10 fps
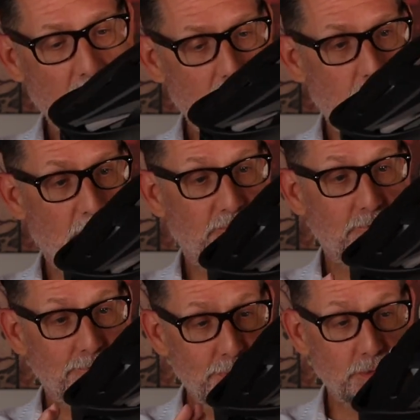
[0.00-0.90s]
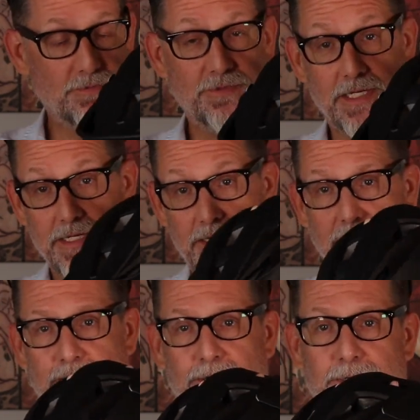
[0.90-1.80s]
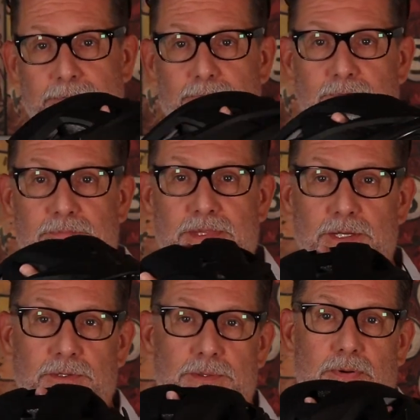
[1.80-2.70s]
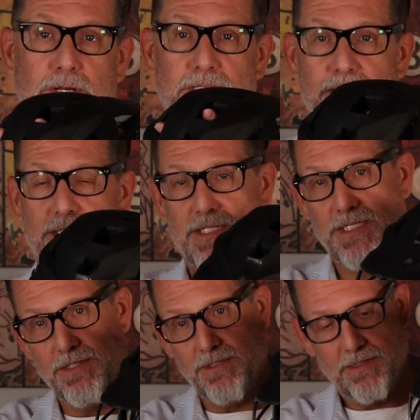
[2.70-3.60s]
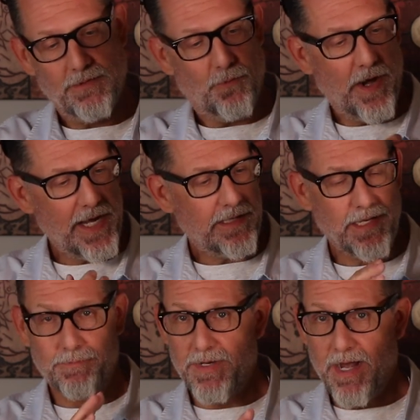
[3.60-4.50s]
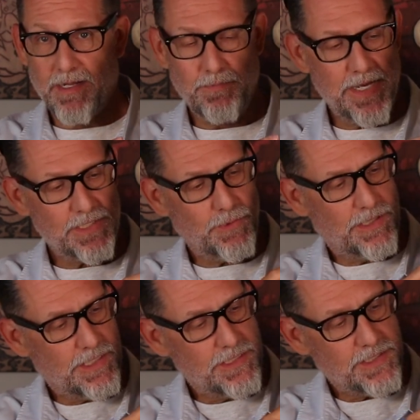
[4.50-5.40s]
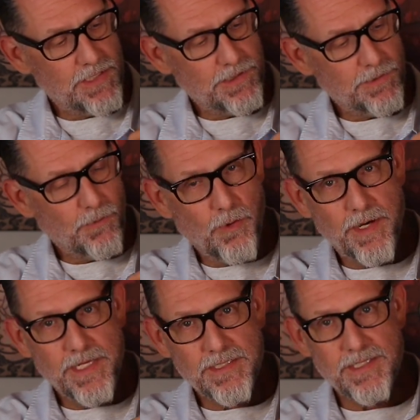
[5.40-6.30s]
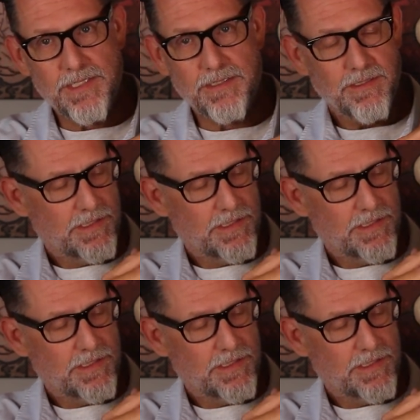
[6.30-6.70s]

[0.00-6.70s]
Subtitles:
came off beautifully. The only part that's still white that I'm not going to mess with is the little warnings and